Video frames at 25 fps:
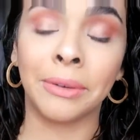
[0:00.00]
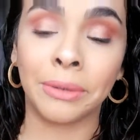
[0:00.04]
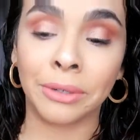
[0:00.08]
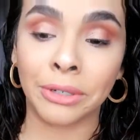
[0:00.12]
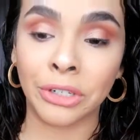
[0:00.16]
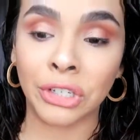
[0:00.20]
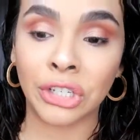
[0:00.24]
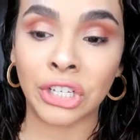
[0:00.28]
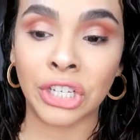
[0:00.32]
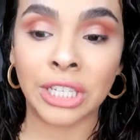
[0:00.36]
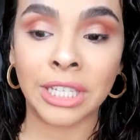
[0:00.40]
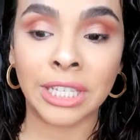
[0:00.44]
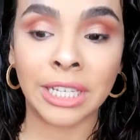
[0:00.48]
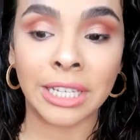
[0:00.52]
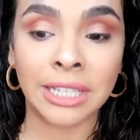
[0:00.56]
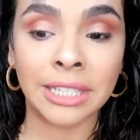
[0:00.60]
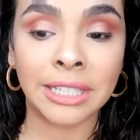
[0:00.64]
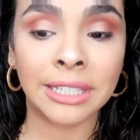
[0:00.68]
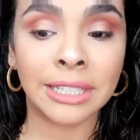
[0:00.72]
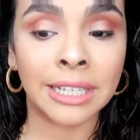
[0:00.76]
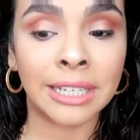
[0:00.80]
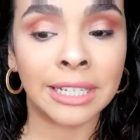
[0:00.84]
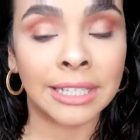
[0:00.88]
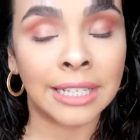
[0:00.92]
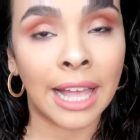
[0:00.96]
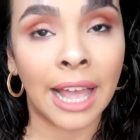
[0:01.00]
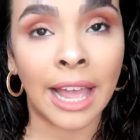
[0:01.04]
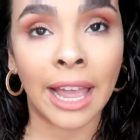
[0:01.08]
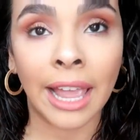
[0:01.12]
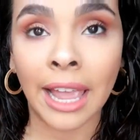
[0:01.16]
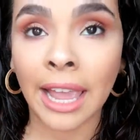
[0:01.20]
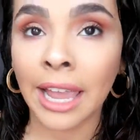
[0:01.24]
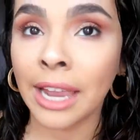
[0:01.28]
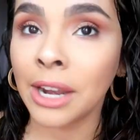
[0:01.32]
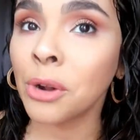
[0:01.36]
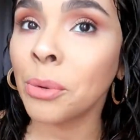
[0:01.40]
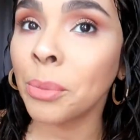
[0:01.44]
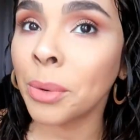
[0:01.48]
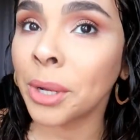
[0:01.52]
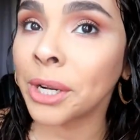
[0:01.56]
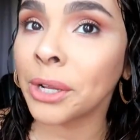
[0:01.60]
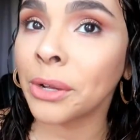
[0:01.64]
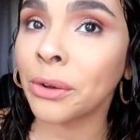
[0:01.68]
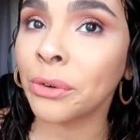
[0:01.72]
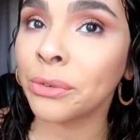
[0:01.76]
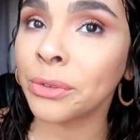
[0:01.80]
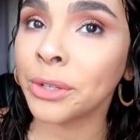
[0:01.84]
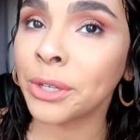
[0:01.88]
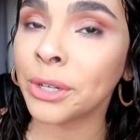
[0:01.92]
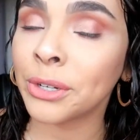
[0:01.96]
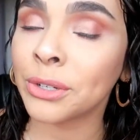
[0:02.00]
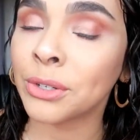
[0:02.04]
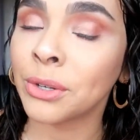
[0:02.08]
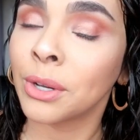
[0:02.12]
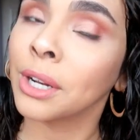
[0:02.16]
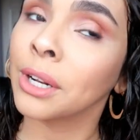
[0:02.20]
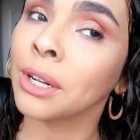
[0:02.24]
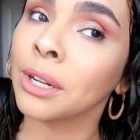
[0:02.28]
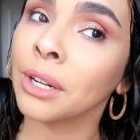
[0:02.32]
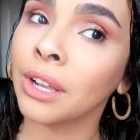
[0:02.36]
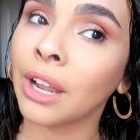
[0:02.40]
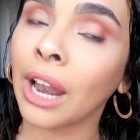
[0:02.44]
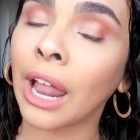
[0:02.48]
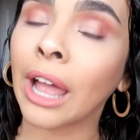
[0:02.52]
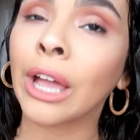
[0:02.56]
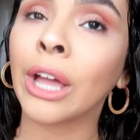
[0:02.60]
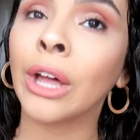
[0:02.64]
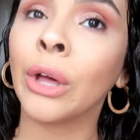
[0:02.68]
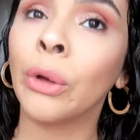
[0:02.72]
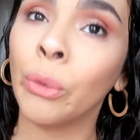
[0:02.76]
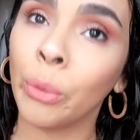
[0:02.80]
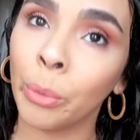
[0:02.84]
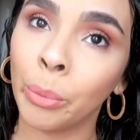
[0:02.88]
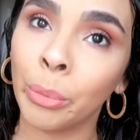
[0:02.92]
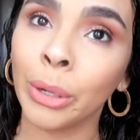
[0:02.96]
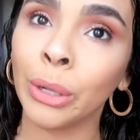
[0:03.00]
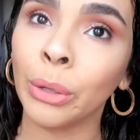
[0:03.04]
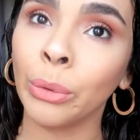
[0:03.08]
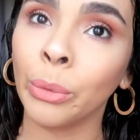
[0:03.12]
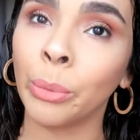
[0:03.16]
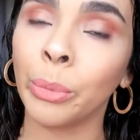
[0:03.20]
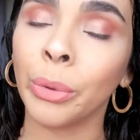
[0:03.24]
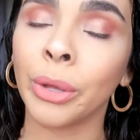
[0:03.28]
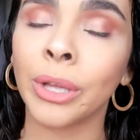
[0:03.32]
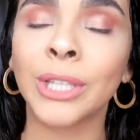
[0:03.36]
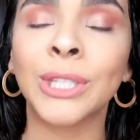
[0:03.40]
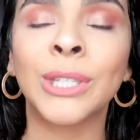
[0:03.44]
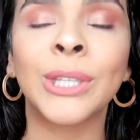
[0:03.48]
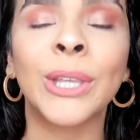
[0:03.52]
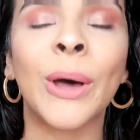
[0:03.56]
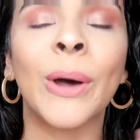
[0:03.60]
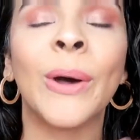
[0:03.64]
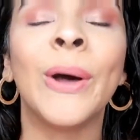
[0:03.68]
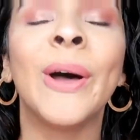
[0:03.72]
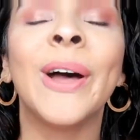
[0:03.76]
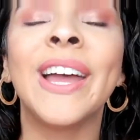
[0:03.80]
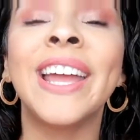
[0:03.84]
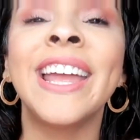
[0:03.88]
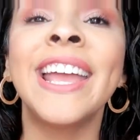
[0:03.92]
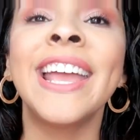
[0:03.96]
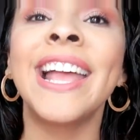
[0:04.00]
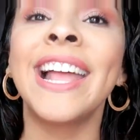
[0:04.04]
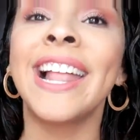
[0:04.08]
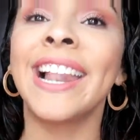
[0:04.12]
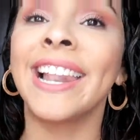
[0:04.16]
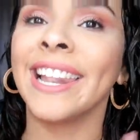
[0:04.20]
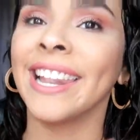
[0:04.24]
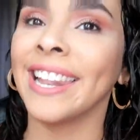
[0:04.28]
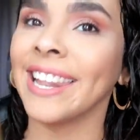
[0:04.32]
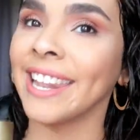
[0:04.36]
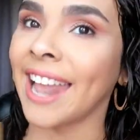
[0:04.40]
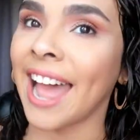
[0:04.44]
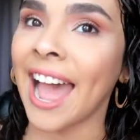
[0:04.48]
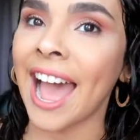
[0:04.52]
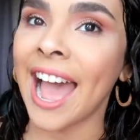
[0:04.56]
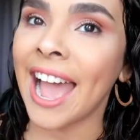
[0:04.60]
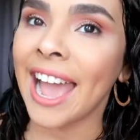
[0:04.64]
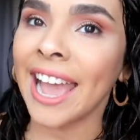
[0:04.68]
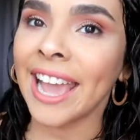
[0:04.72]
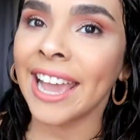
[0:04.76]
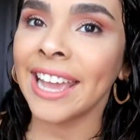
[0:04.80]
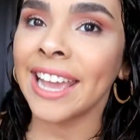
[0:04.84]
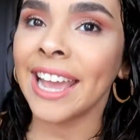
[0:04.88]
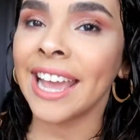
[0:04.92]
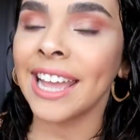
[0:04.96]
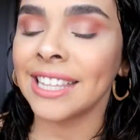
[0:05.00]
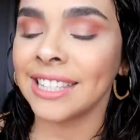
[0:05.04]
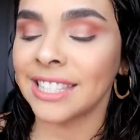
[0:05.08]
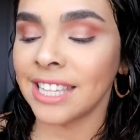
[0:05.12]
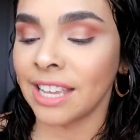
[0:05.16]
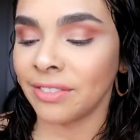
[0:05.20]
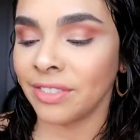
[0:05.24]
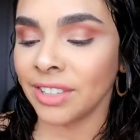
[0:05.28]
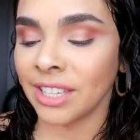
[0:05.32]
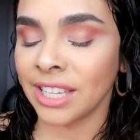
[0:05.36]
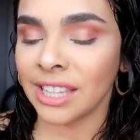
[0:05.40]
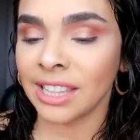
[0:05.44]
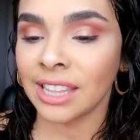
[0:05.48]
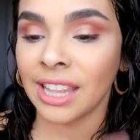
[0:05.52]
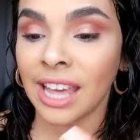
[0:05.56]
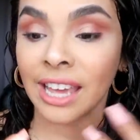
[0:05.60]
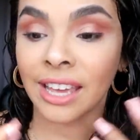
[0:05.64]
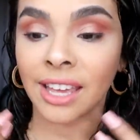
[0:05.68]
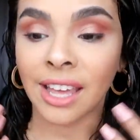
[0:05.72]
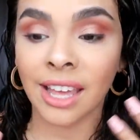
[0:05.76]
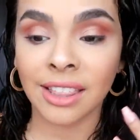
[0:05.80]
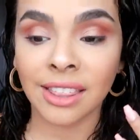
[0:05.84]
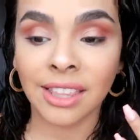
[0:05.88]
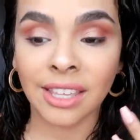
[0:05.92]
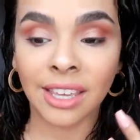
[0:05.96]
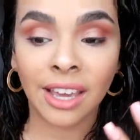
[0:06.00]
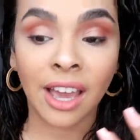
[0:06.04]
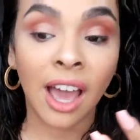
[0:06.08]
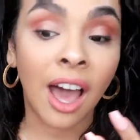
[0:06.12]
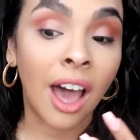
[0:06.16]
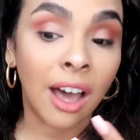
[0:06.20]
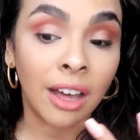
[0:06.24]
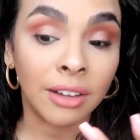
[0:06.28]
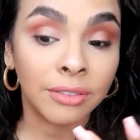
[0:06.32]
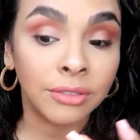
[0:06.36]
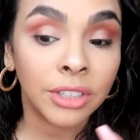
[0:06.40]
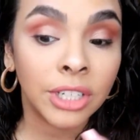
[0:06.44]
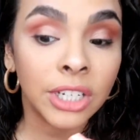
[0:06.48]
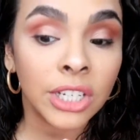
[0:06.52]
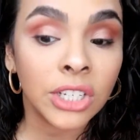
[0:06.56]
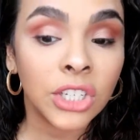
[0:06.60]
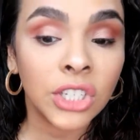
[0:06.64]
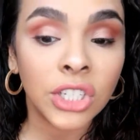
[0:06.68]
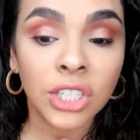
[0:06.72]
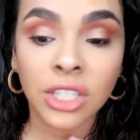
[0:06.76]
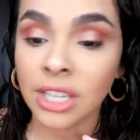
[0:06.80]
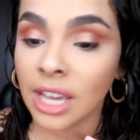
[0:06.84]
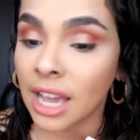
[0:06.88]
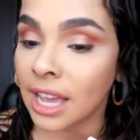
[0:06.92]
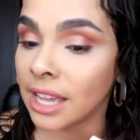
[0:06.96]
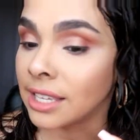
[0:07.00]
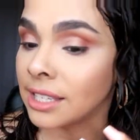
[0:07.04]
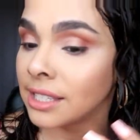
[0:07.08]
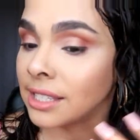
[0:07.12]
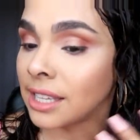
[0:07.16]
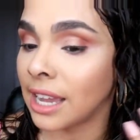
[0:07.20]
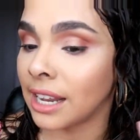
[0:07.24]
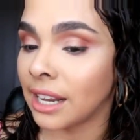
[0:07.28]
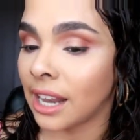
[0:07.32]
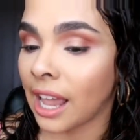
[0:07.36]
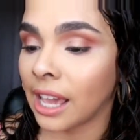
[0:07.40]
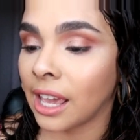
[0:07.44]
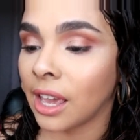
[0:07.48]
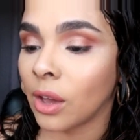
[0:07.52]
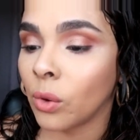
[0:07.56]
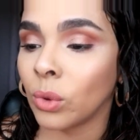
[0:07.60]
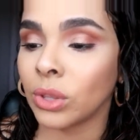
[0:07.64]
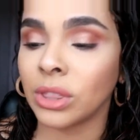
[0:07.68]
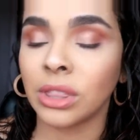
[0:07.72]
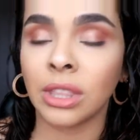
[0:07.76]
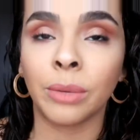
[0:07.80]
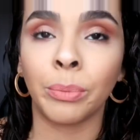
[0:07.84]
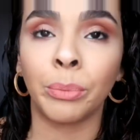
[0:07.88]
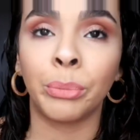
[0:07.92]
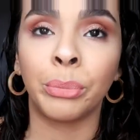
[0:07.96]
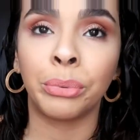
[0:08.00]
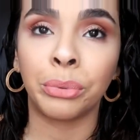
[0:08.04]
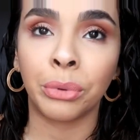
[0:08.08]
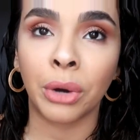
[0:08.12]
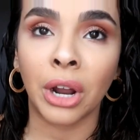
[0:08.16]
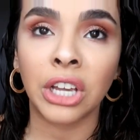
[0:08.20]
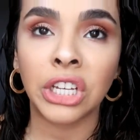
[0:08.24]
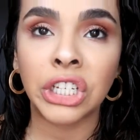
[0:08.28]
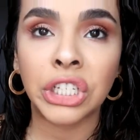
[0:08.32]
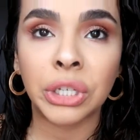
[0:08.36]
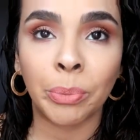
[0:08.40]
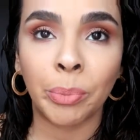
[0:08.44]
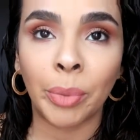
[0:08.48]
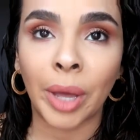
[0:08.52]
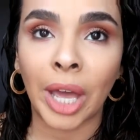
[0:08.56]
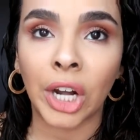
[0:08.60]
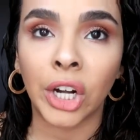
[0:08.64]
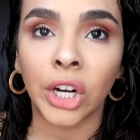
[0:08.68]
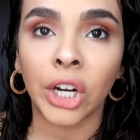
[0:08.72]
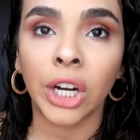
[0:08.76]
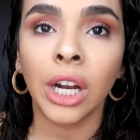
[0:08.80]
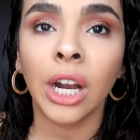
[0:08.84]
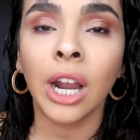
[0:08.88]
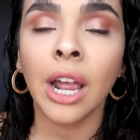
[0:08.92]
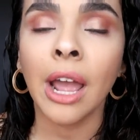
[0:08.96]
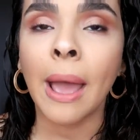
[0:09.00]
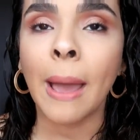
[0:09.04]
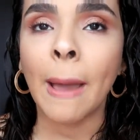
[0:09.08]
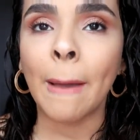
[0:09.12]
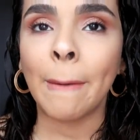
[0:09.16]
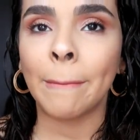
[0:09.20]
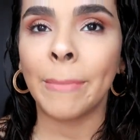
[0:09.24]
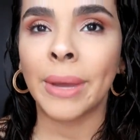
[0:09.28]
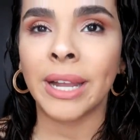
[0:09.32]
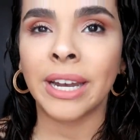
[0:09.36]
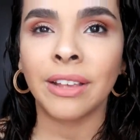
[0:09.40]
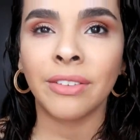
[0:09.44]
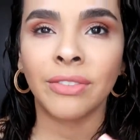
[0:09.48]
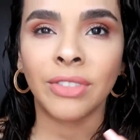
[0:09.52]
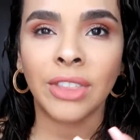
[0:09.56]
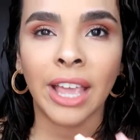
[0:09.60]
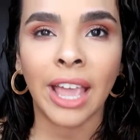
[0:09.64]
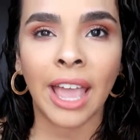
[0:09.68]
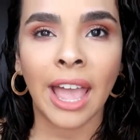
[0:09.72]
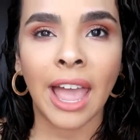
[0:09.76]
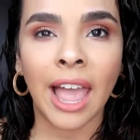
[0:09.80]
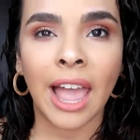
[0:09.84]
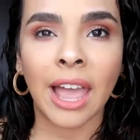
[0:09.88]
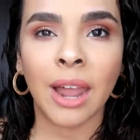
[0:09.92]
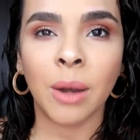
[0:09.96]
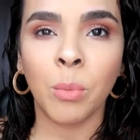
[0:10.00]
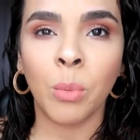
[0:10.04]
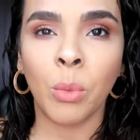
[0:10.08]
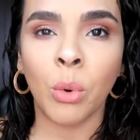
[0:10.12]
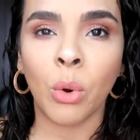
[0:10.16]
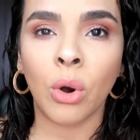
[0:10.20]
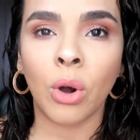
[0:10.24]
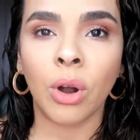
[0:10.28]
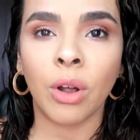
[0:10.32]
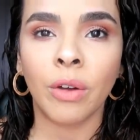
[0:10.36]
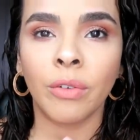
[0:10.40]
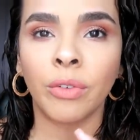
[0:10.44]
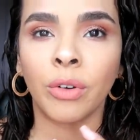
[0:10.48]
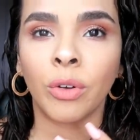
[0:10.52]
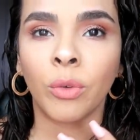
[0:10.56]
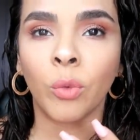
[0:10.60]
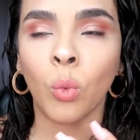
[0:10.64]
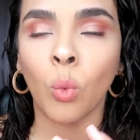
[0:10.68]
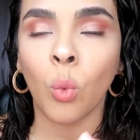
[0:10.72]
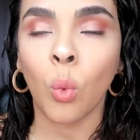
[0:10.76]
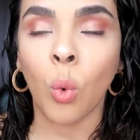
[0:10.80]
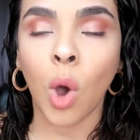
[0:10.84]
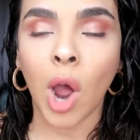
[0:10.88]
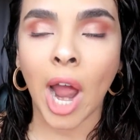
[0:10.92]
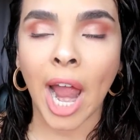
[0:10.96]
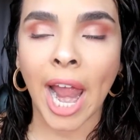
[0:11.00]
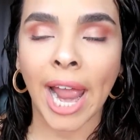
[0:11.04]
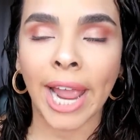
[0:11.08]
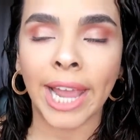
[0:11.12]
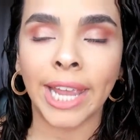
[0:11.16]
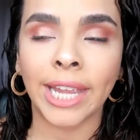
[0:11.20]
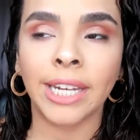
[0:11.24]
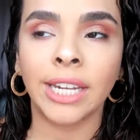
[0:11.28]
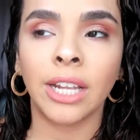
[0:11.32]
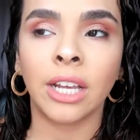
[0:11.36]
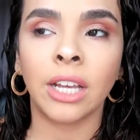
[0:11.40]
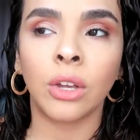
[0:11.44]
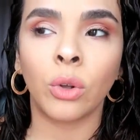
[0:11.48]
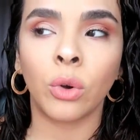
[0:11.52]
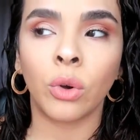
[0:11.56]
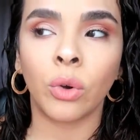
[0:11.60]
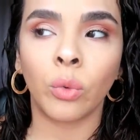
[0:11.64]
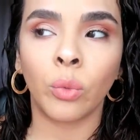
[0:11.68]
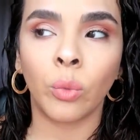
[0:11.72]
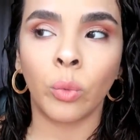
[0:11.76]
orangey tints because ain't nobody over here trying to look like a Oompa Loompa. So I definitely like the coverage. Yes, I like it with the brush better, but if they had more of a wide